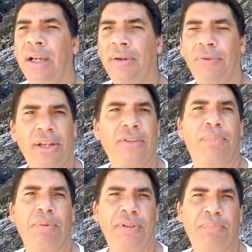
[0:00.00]
ready to
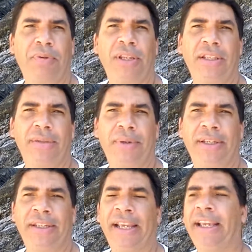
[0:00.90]
put in the
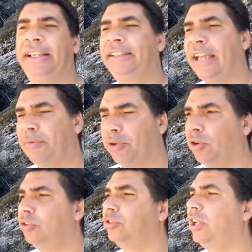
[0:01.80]
money, and that would
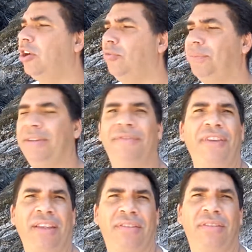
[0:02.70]
also help me
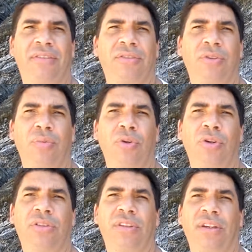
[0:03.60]
invest
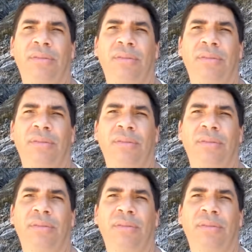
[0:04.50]
towards